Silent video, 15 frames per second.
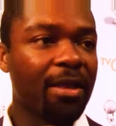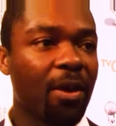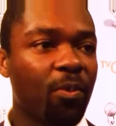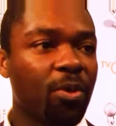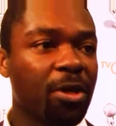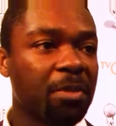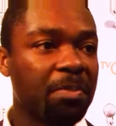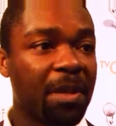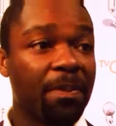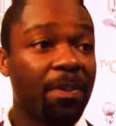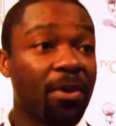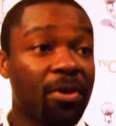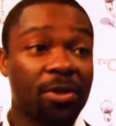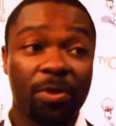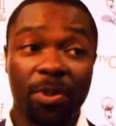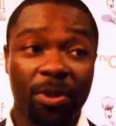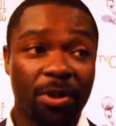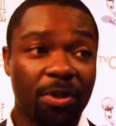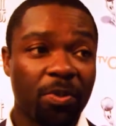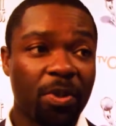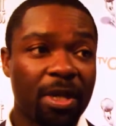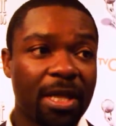that wouldn't be
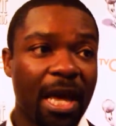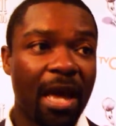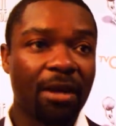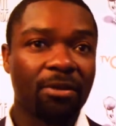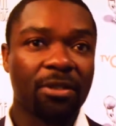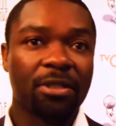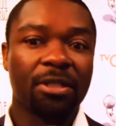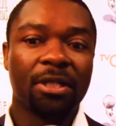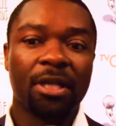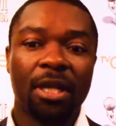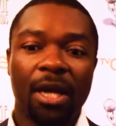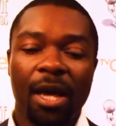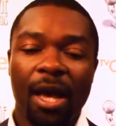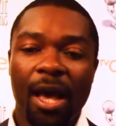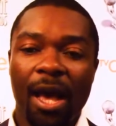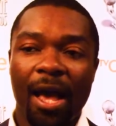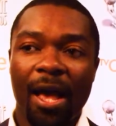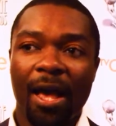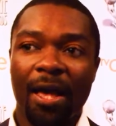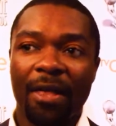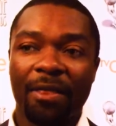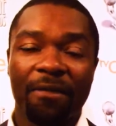possible without
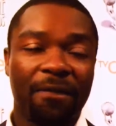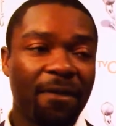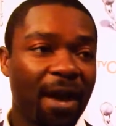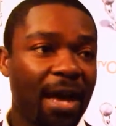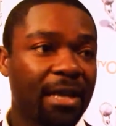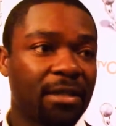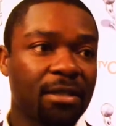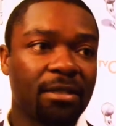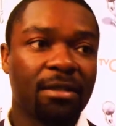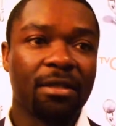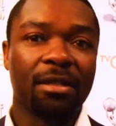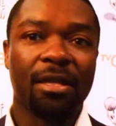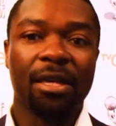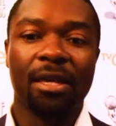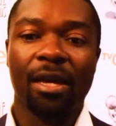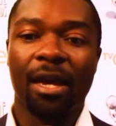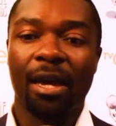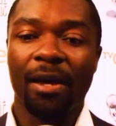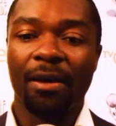the fights, the